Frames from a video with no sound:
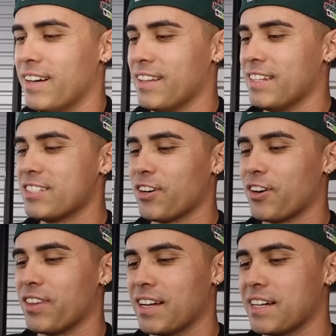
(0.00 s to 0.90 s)
These
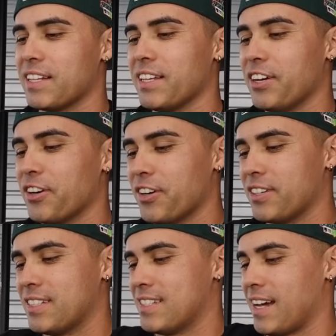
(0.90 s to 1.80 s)
are the
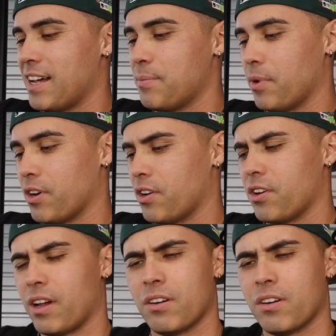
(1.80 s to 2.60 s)
clear side marker.